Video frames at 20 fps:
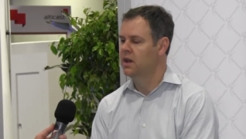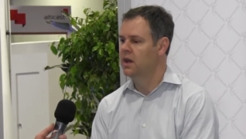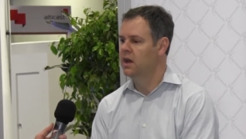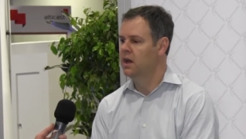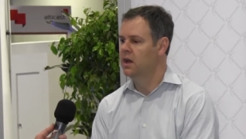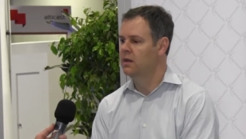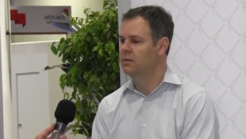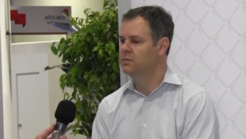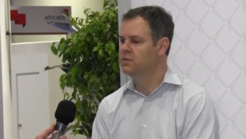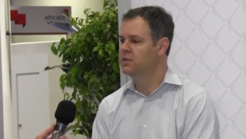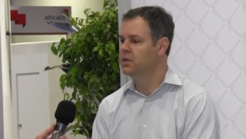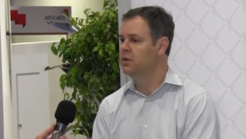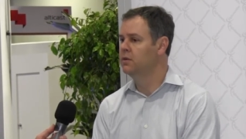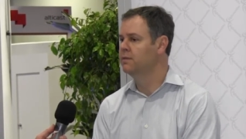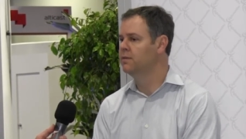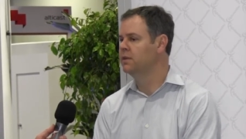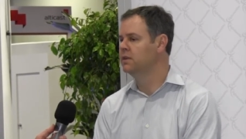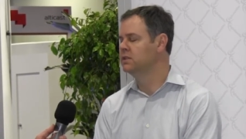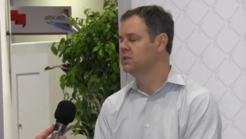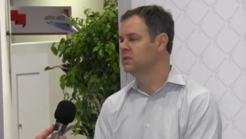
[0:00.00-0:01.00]
um,
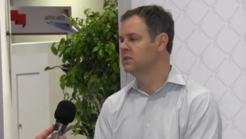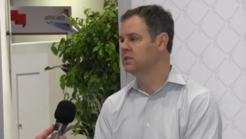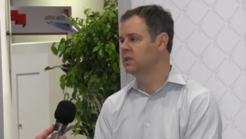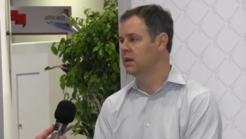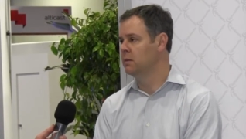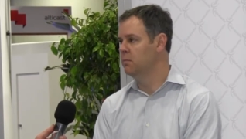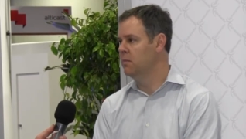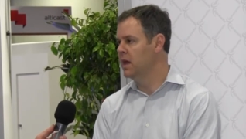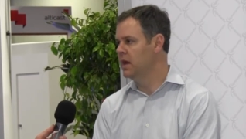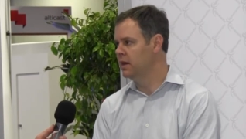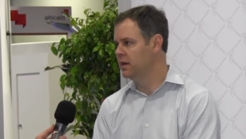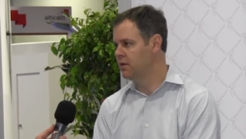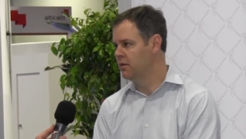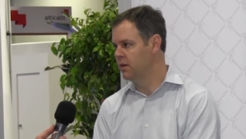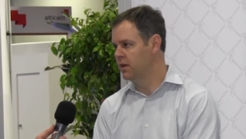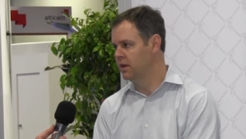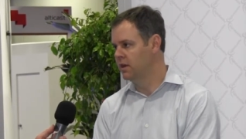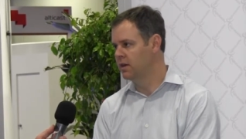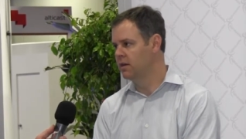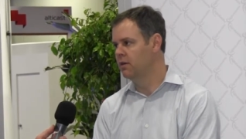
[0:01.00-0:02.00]
so, for instance, like
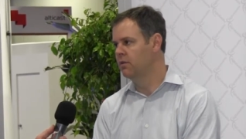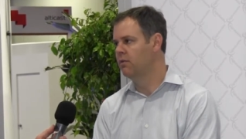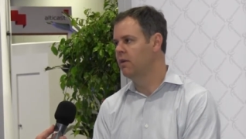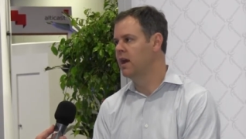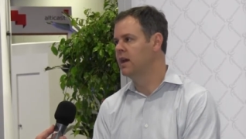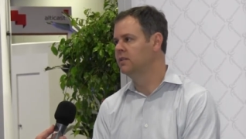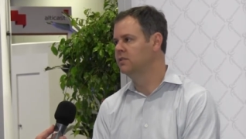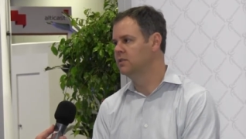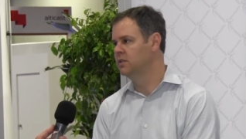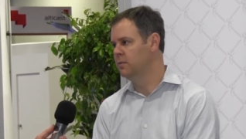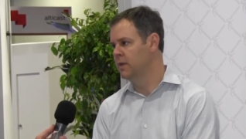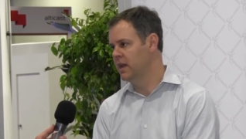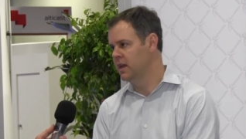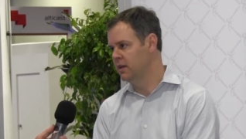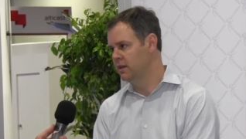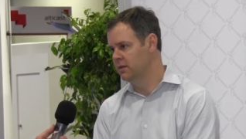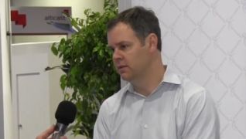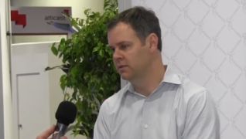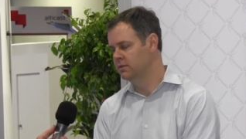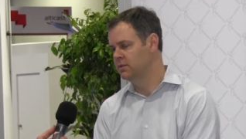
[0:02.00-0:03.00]
Metacritic or Rotten
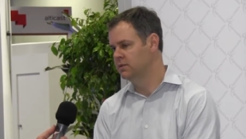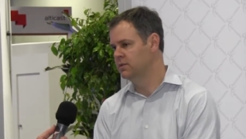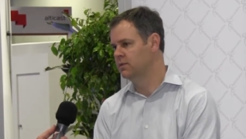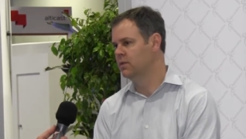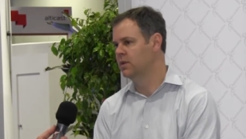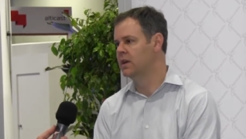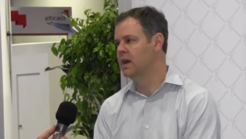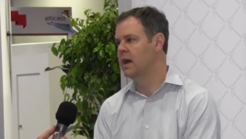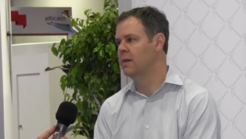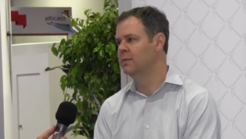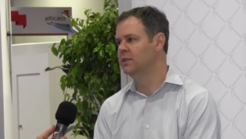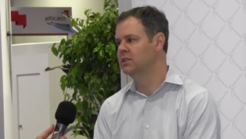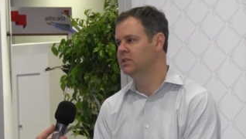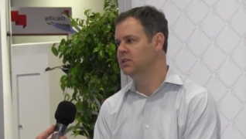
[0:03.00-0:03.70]
Tomatoes or Common